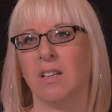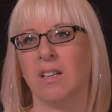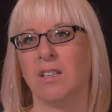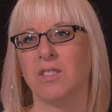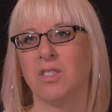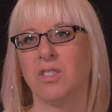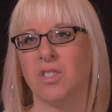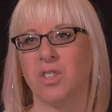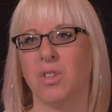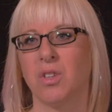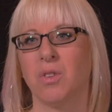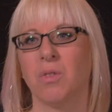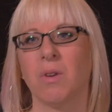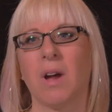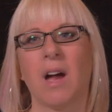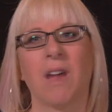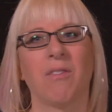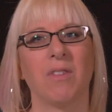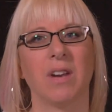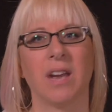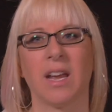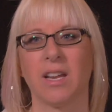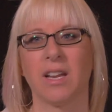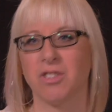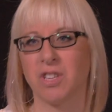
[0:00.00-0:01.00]
to have
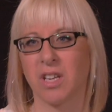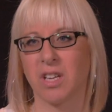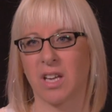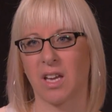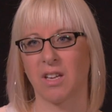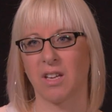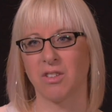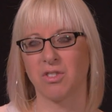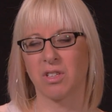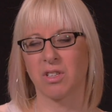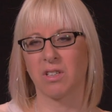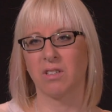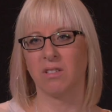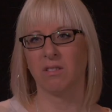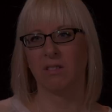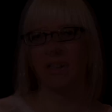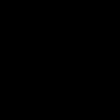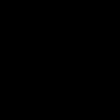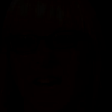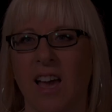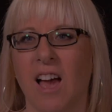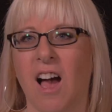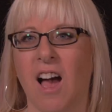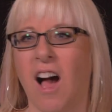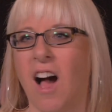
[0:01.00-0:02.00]
an education.
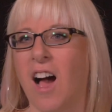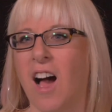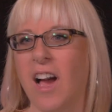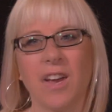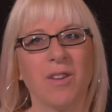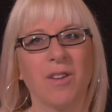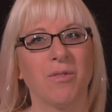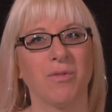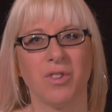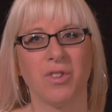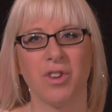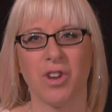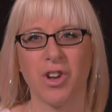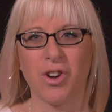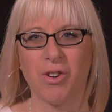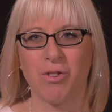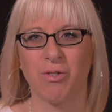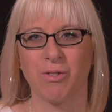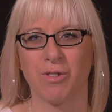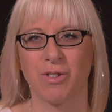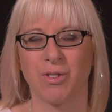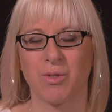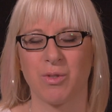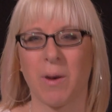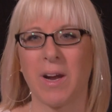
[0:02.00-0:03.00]
I have
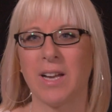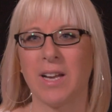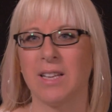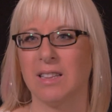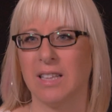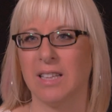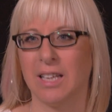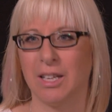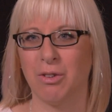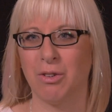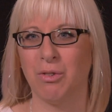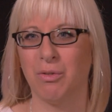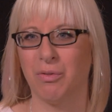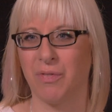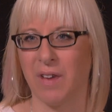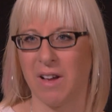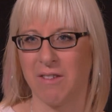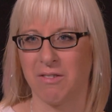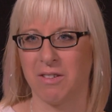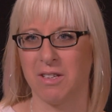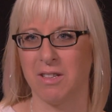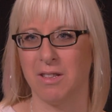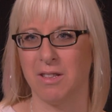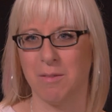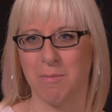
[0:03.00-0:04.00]
known Dwight and Lynn, who
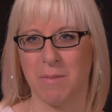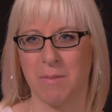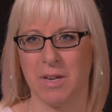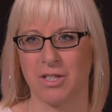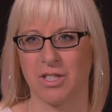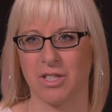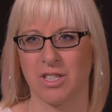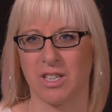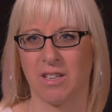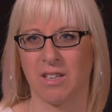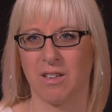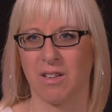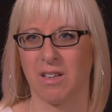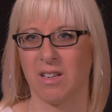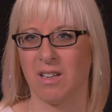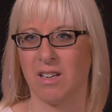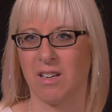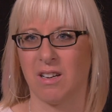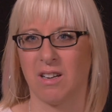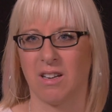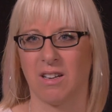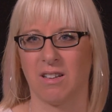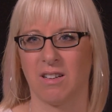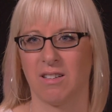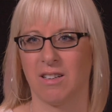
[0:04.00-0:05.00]
founded the mission,
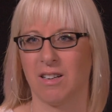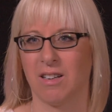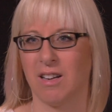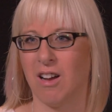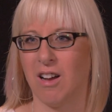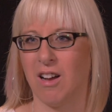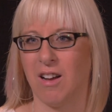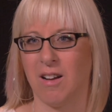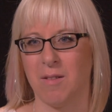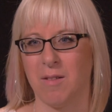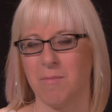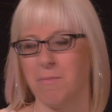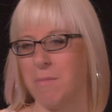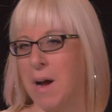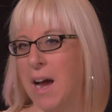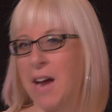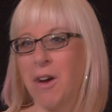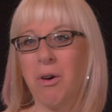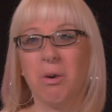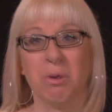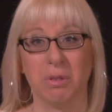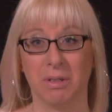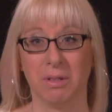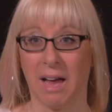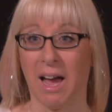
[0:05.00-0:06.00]
my
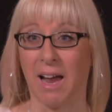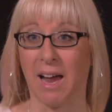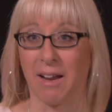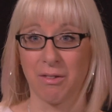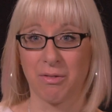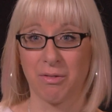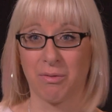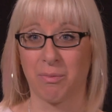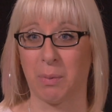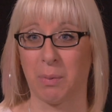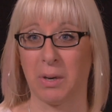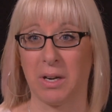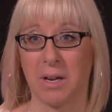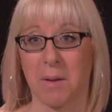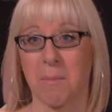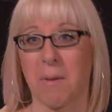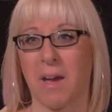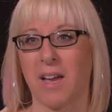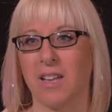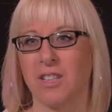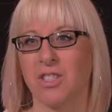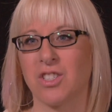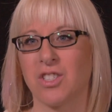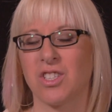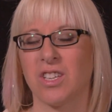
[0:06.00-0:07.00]
whole life, pretty
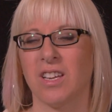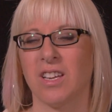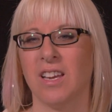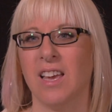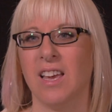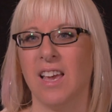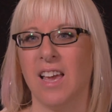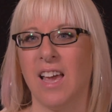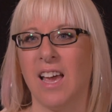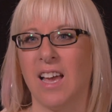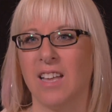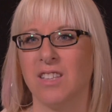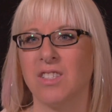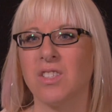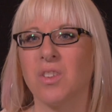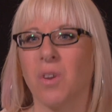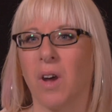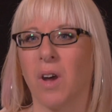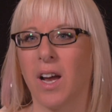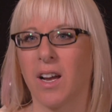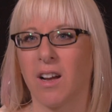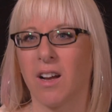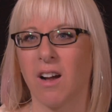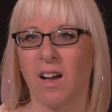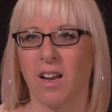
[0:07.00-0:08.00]
much. And so
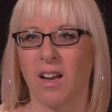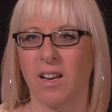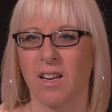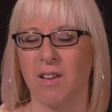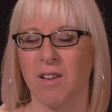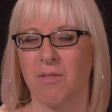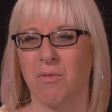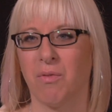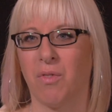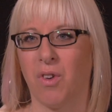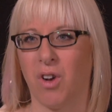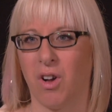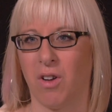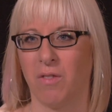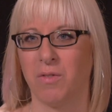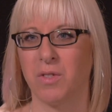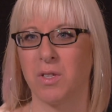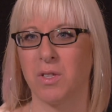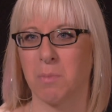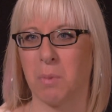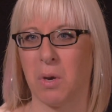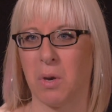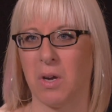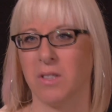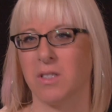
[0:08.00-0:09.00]
I got involved
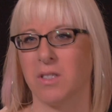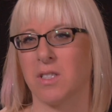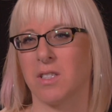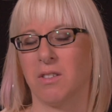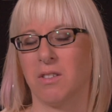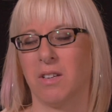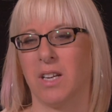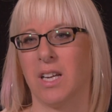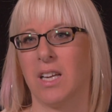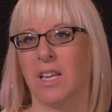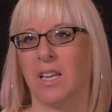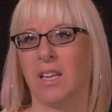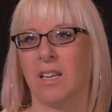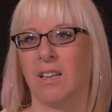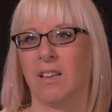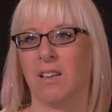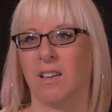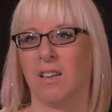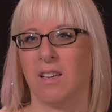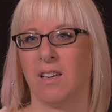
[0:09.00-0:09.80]
sponsoring